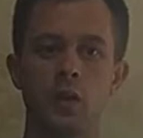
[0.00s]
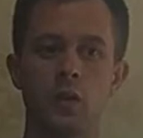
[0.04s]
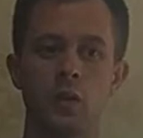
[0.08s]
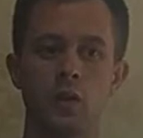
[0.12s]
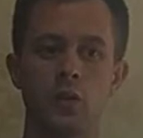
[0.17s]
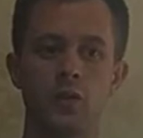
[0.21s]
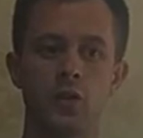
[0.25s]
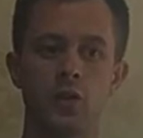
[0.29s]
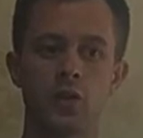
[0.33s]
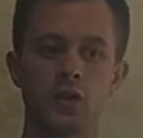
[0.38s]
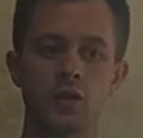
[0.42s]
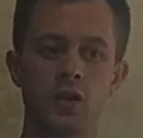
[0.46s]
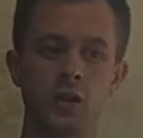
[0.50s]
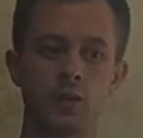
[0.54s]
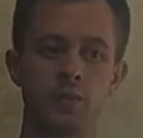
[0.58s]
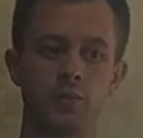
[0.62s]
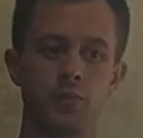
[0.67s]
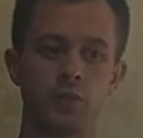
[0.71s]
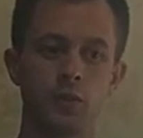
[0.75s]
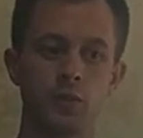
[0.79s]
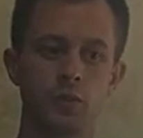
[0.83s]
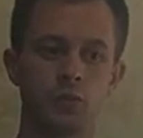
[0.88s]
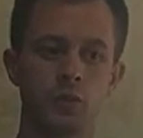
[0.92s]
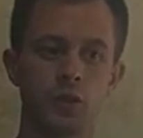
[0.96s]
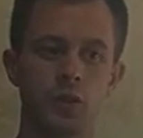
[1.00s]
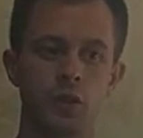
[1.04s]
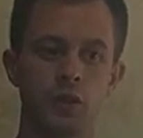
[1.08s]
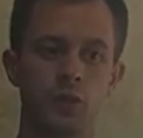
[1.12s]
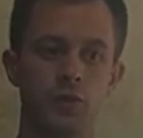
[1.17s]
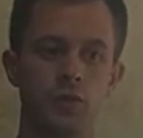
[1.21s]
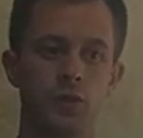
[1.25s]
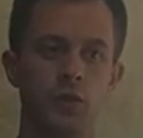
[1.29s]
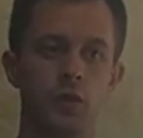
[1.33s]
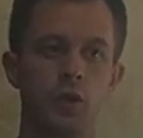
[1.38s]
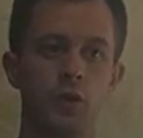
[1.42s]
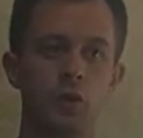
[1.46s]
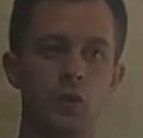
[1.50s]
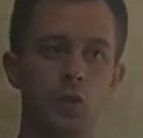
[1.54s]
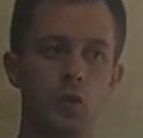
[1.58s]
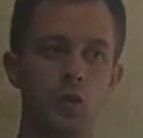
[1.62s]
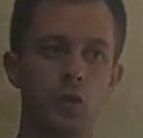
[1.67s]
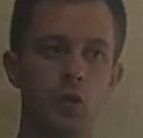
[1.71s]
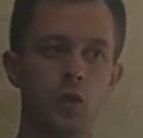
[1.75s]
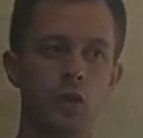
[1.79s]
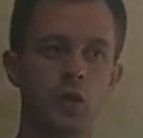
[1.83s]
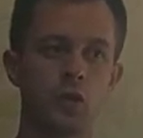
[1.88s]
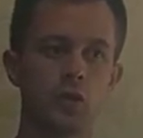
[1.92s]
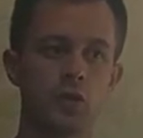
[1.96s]
For example, if you
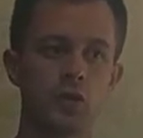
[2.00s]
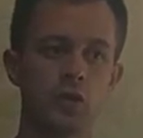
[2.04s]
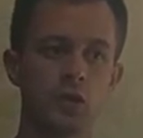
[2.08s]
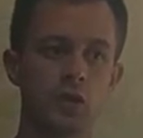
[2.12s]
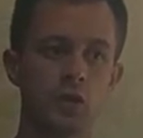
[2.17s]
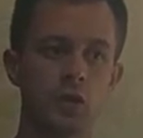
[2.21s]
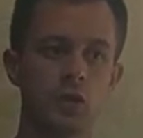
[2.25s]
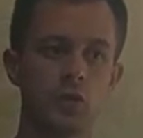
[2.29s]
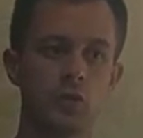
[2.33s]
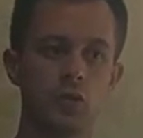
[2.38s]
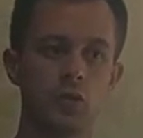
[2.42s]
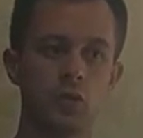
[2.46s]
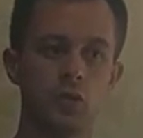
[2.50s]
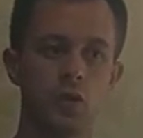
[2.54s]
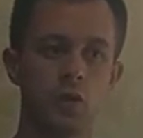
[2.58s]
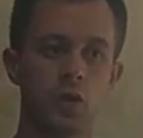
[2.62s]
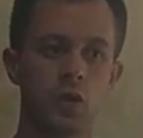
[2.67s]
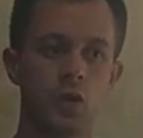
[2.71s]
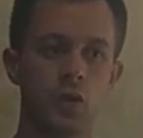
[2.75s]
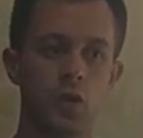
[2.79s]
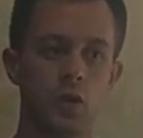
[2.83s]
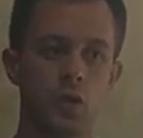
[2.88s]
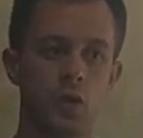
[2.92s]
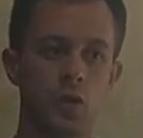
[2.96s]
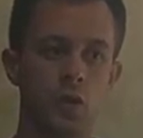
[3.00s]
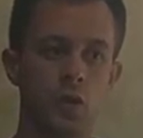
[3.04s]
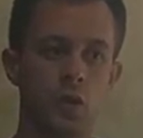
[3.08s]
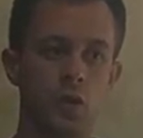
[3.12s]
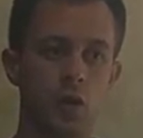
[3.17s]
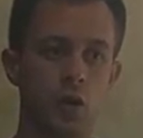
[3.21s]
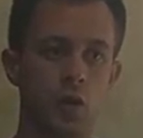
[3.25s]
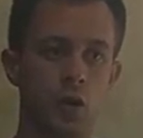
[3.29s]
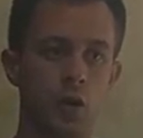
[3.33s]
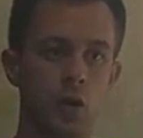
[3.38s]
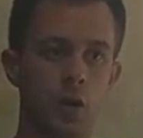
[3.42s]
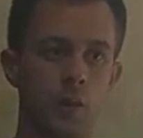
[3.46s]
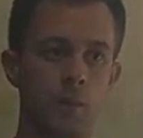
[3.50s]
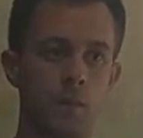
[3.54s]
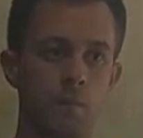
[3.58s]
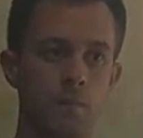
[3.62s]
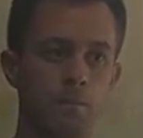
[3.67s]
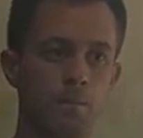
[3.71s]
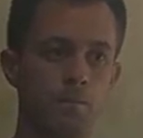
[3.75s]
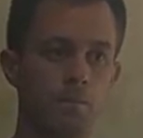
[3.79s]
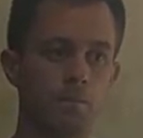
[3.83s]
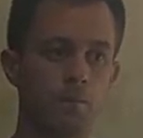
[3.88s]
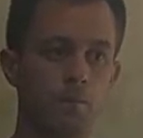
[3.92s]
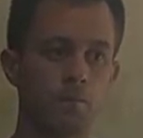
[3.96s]
want to,
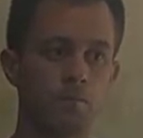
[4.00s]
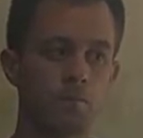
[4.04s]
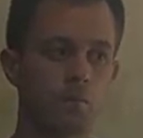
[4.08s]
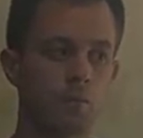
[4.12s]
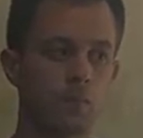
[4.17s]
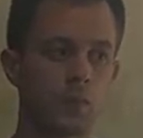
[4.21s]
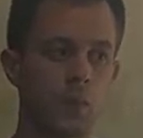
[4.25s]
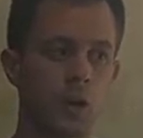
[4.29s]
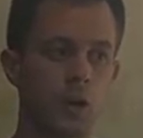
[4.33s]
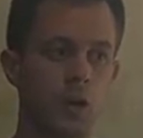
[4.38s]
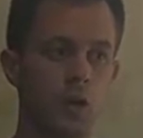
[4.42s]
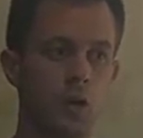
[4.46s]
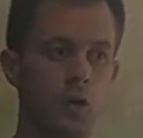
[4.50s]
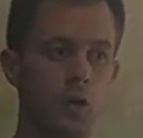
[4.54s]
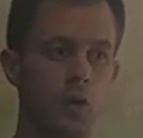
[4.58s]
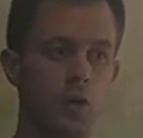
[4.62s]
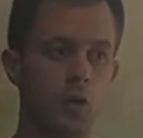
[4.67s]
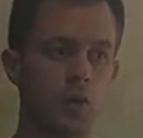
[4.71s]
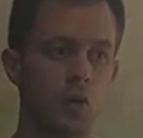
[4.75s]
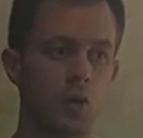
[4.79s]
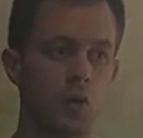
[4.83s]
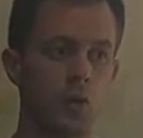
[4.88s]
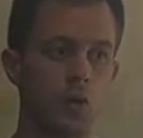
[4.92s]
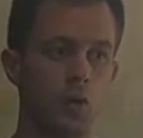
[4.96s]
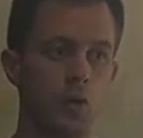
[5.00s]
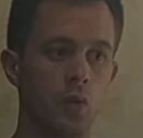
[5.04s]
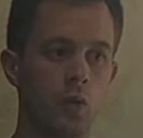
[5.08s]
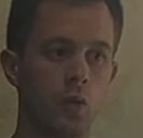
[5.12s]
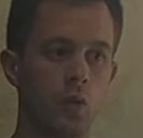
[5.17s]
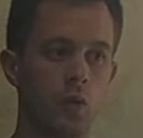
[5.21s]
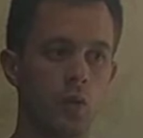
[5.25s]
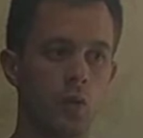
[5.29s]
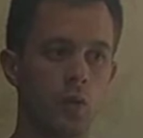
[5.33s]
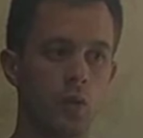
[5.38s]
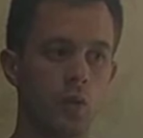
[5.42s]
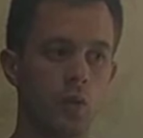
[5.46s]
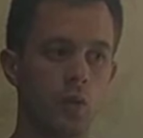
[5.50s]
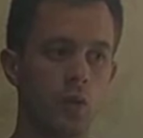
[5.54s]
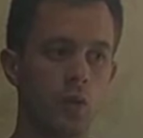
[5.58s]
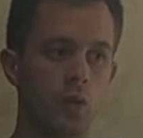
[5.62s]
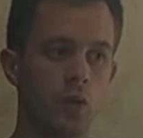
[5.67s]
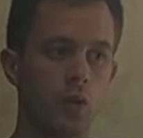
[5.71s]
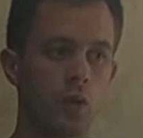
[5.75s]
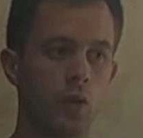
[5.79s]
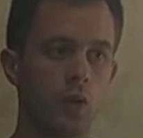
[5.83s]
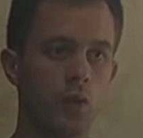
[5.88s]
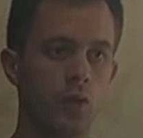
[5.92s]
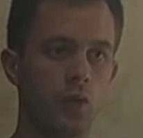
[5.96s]
I don't
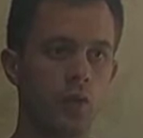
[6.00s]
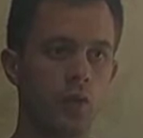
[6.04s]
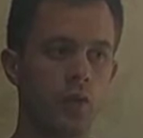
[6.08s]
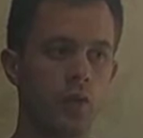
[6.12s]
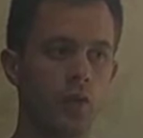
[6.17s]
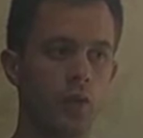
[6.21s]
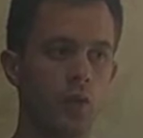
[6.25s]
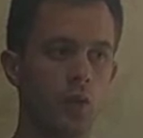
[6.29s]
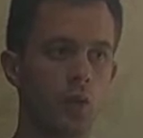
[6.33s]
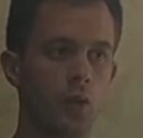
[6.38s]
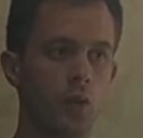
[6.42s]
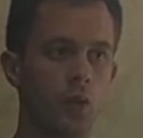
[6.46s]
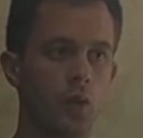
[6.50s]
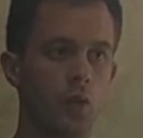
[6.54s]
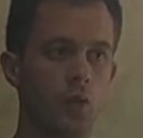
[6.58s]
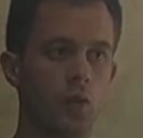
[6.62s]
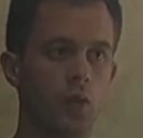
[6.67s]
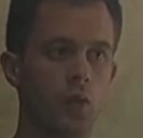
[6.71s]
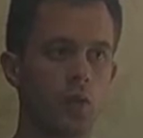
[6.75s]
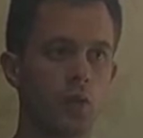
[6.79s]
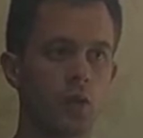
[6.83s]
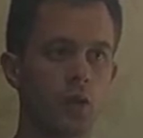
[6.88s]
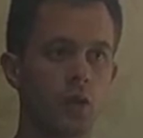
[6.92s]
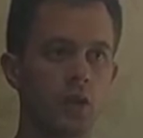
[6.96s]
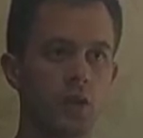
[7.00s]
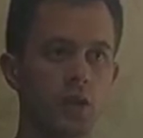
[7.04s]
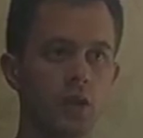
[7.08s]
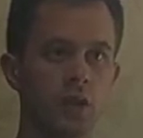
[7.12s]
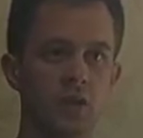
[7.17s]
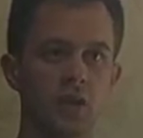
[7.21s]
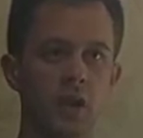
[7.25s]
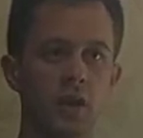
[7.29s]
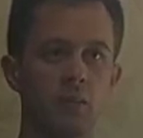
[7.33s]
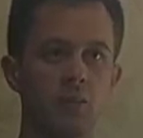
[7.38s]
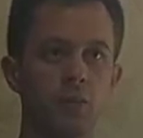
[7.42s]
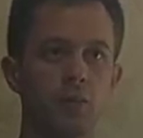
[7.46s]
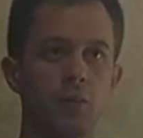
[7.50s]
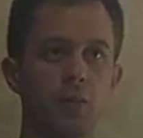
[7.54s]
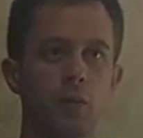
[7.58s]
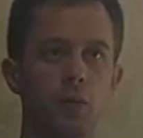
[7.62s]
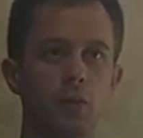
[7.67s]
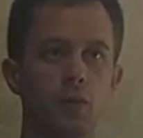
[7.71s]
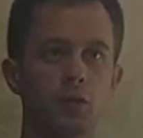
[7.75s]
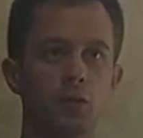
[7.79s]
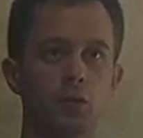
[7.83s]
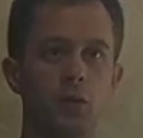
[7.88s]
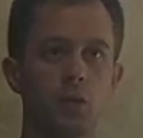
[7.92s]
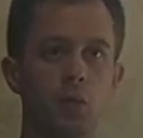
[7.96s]
know, for
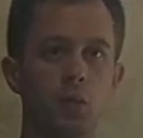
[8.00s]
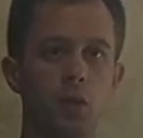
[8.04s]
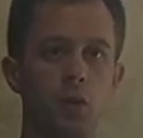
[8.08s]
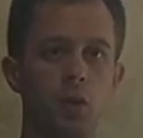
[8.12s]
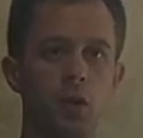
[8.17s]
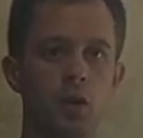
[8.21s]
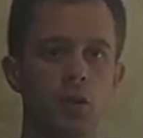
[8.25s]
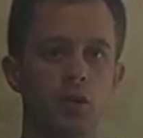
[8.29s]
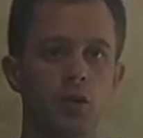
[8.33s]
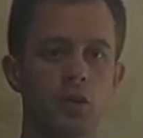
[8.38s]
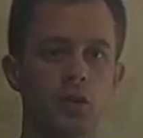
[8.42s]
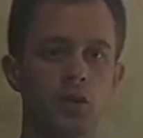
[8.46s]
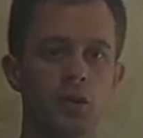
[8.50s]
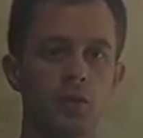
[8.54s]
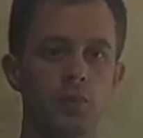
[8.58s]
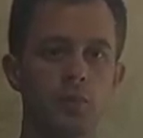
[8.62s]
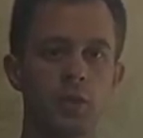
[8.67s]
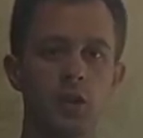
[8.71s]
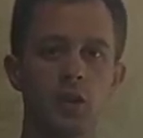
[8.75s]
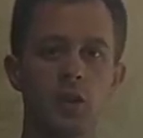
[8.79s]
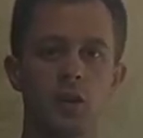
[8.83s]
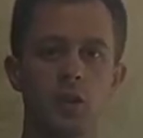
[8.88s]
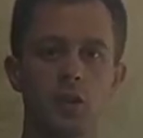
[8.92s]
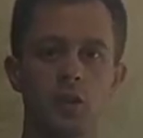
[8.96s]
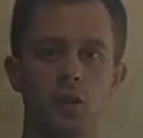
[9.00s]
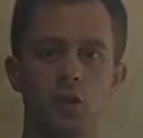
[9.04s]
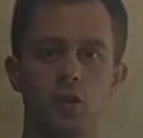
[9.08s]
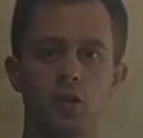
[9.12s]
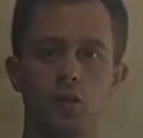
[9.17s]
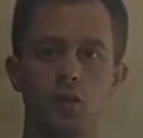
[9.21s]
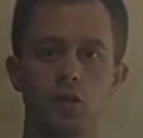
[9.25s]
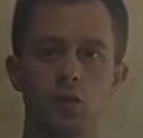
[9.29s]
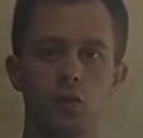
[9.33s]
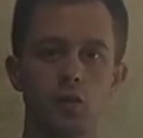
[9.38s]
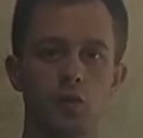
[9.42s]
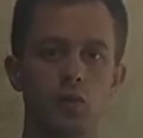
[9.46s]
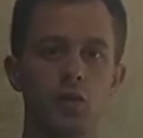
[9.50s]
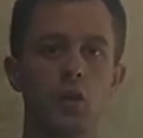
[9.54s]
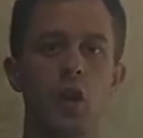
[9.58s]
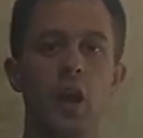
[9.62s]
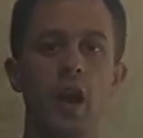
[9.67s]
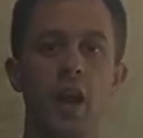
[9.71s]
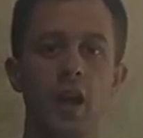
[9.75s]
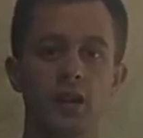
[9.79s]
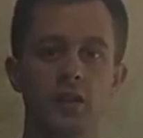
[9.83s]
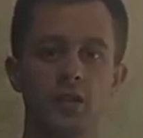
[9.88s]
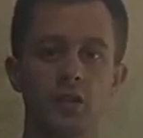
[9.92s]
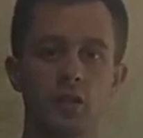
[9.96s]
example, you want to be a good
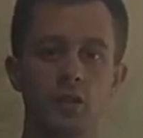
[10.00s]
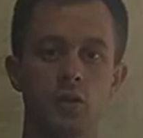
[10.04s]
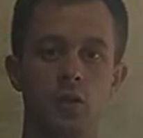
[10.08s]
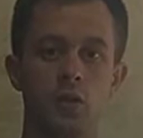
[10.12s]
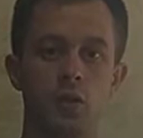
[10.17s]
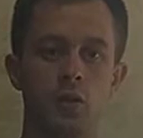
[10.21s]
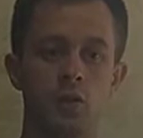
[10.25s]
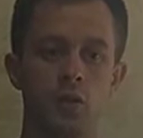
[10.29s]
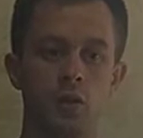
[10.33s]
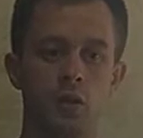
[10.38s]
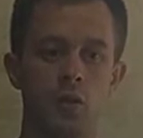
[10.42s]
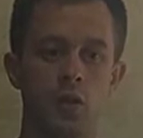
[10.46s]
actor,